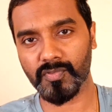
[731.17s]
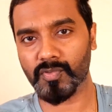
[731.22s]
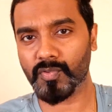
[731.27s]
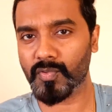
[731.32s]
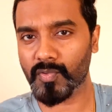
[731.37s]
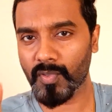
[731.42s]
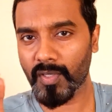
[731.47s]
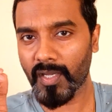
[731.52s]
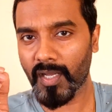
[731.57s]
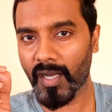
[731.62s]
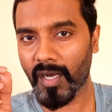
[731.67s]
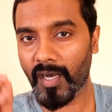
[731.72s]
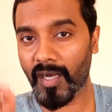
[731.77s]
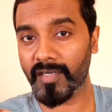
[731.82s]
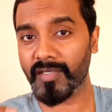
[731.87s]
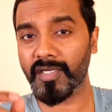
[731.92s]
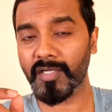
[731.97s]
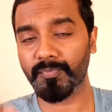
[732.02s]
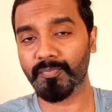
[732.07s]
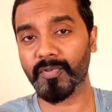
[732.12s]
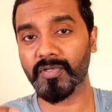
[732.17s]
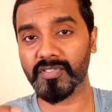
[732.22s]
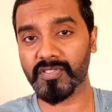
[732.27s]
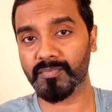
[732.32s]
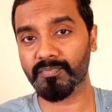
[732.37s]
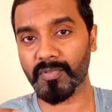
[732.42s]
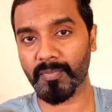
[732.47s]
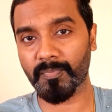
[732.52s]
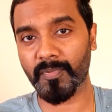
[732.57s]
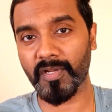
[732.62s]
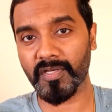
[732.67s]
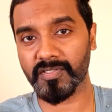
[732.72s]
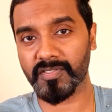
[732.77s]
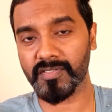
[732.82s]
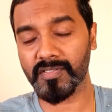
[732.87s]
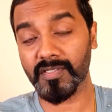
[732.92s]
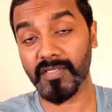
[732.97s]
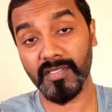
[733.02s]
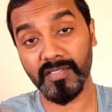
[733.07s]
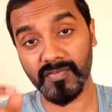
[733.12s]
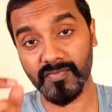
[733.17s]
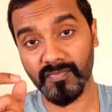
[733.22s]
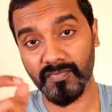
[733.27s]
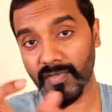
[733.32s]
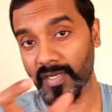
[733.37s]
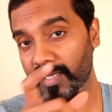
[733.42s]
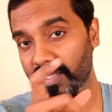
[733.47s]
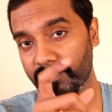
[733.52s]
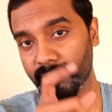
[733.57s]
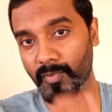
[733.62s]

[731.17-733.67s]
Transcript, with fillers: So 100% preparation is really